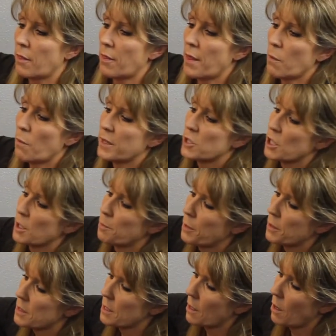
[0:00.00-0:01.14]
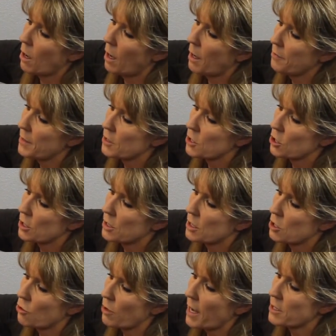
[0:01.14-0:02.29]
then when she puts it on, this should
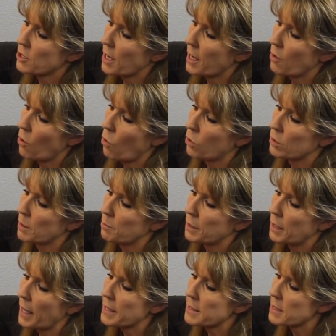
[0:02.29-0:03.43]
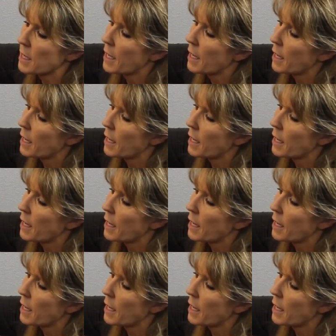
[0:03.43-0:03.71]
stretch and hold in place.